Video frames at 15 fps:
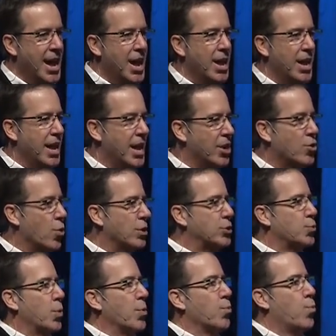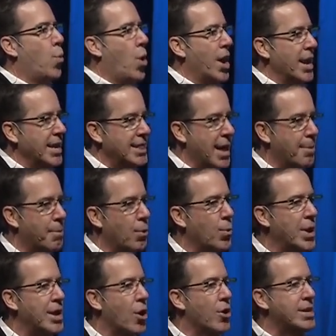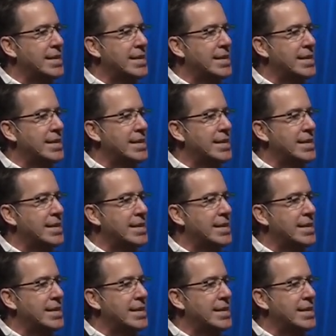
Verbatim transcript: And, and of course, we're wanting that, but we are